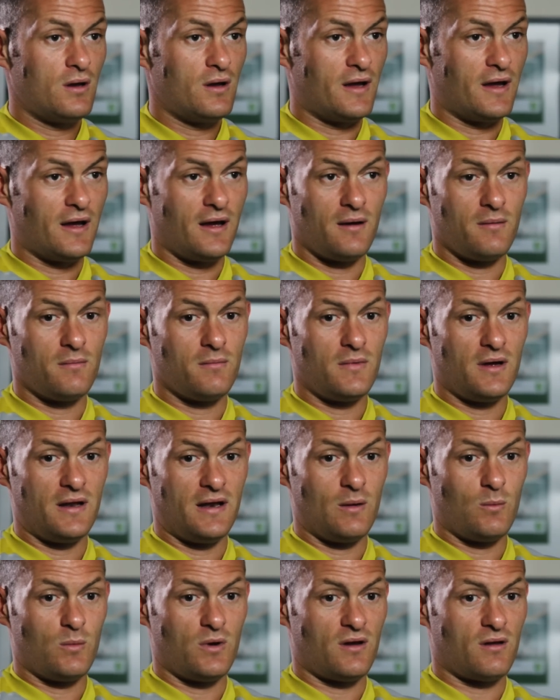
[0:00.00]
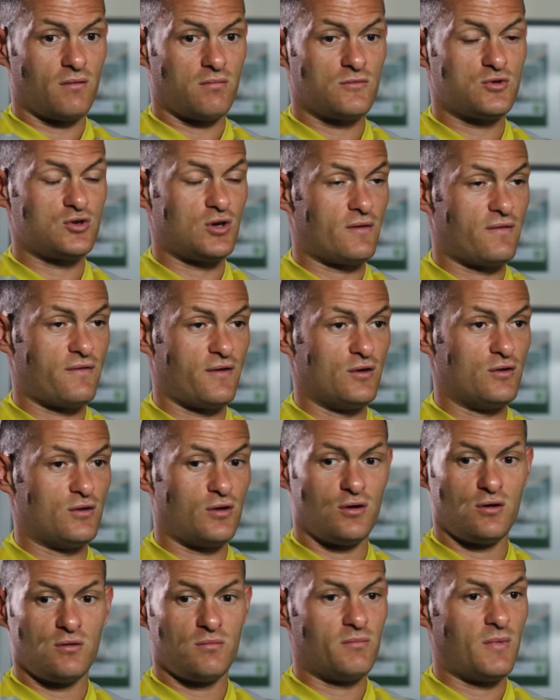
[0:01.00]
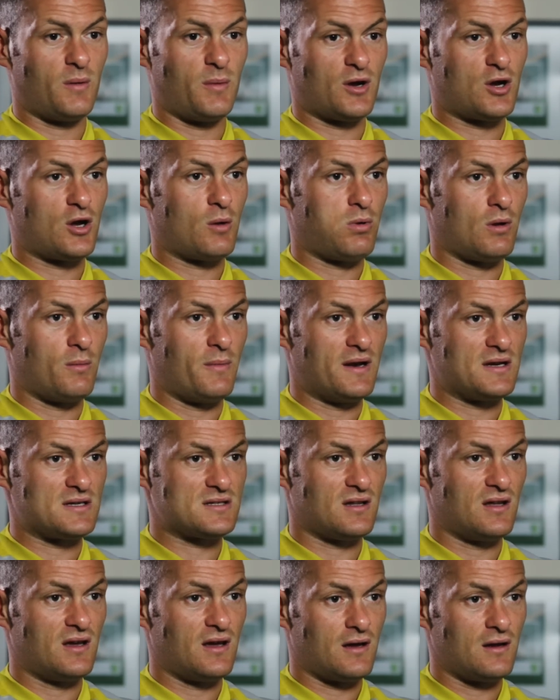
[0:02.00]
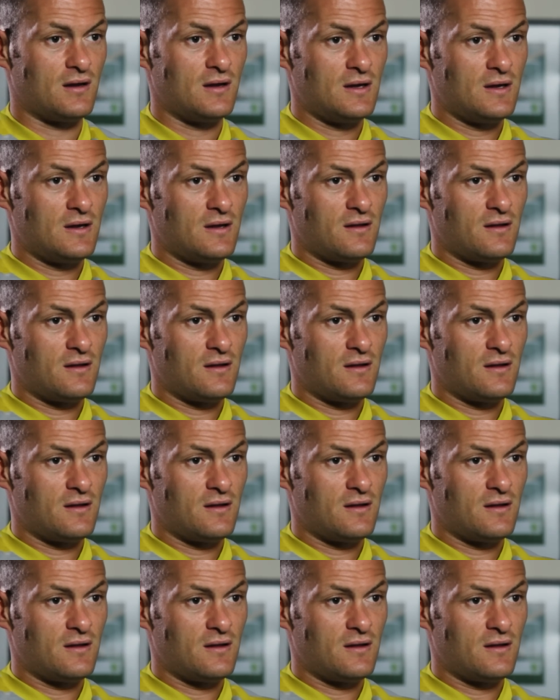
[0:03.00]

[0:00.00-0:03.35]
And then when I sort of found out, maybe a couple of minutes later,